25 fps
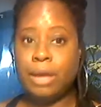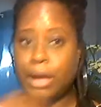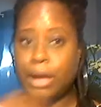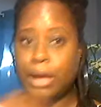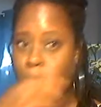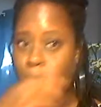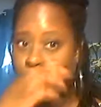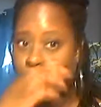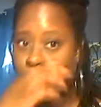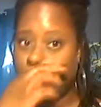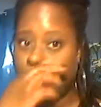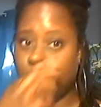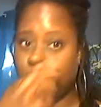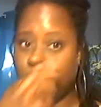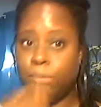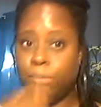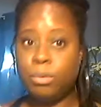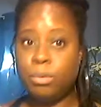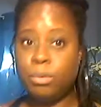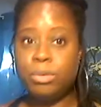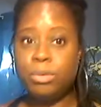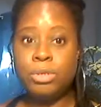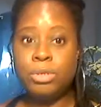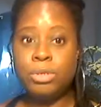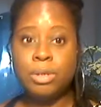Wild
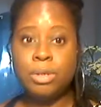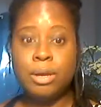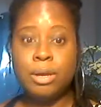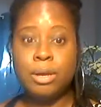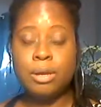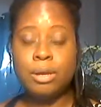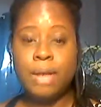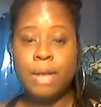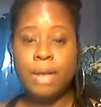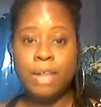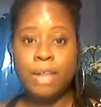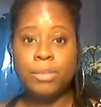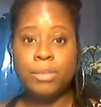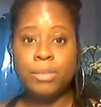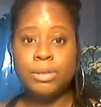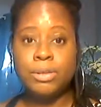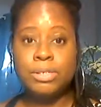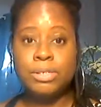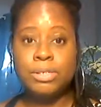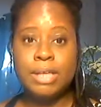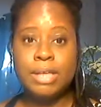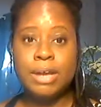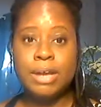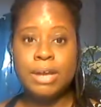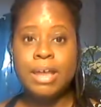Moons
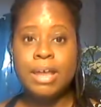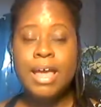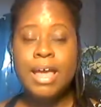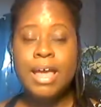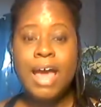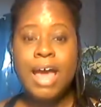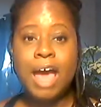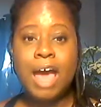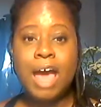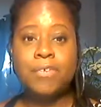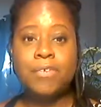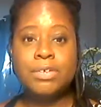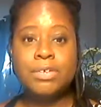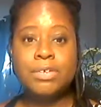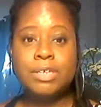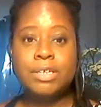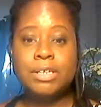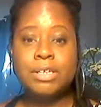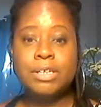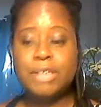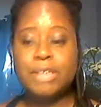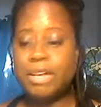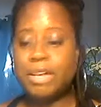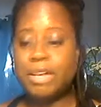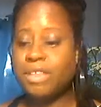gatherings that I
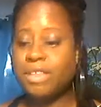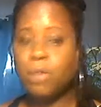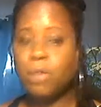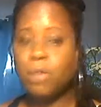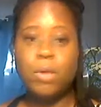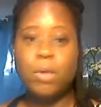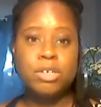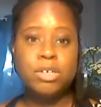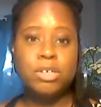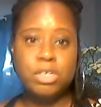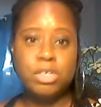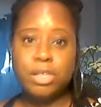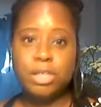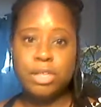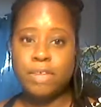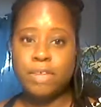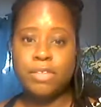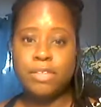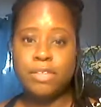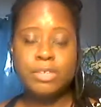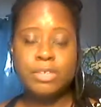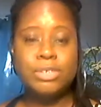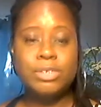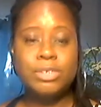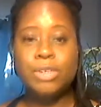facilitate, they run just like
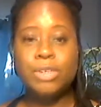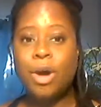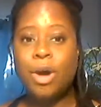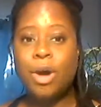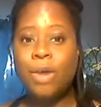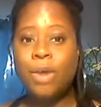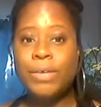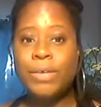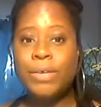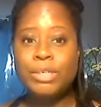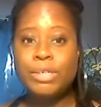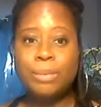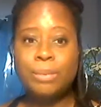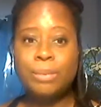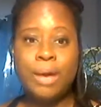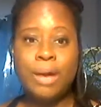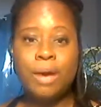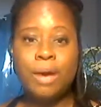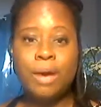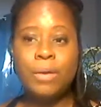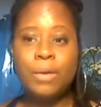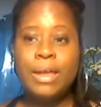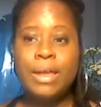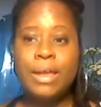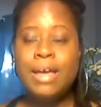this. It's always
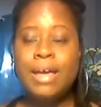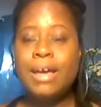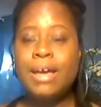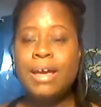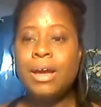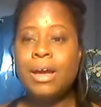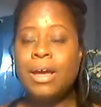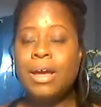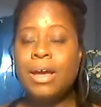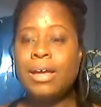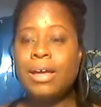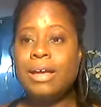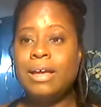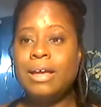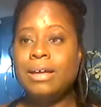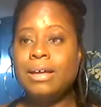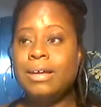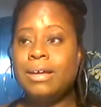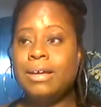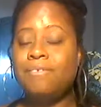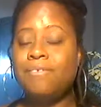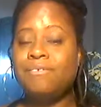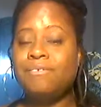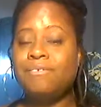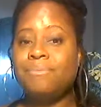about
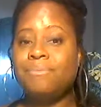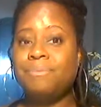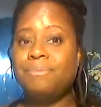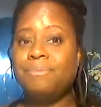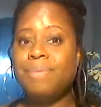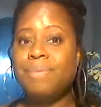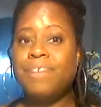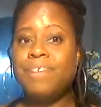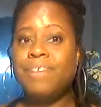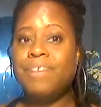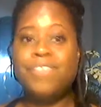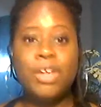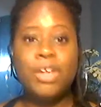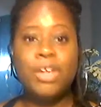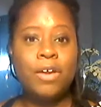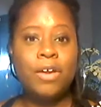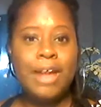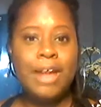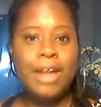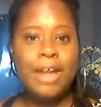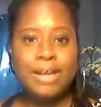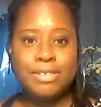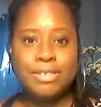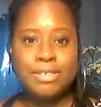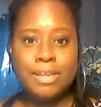
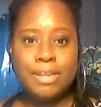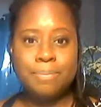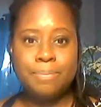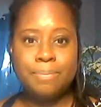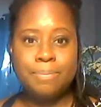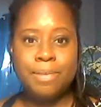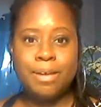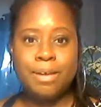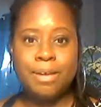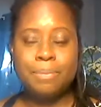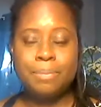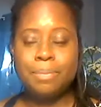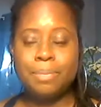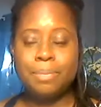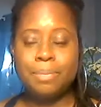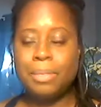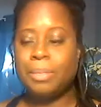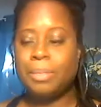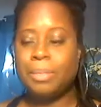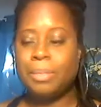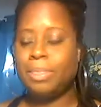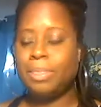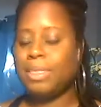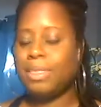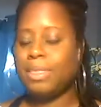figuring out something,
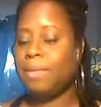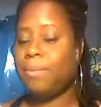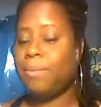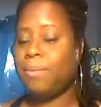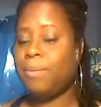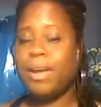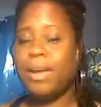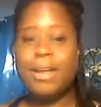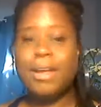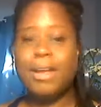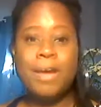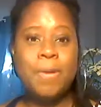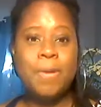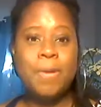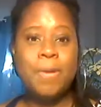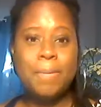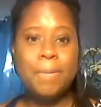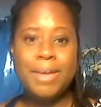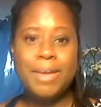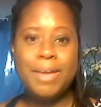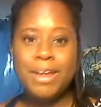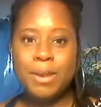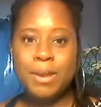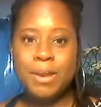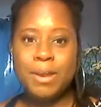breaking out your
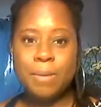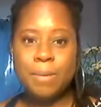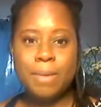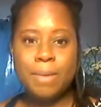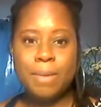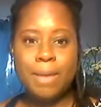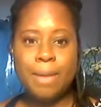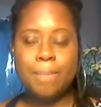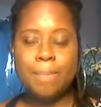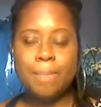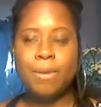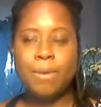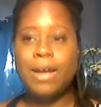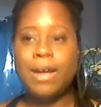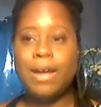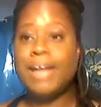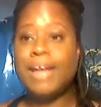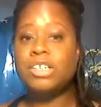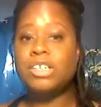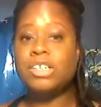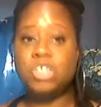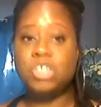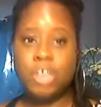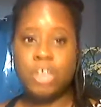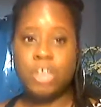pen and your paper,
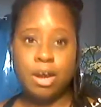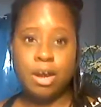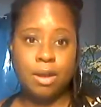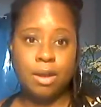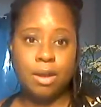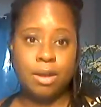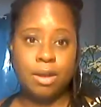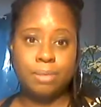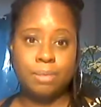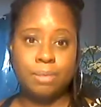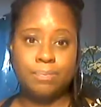and sharing.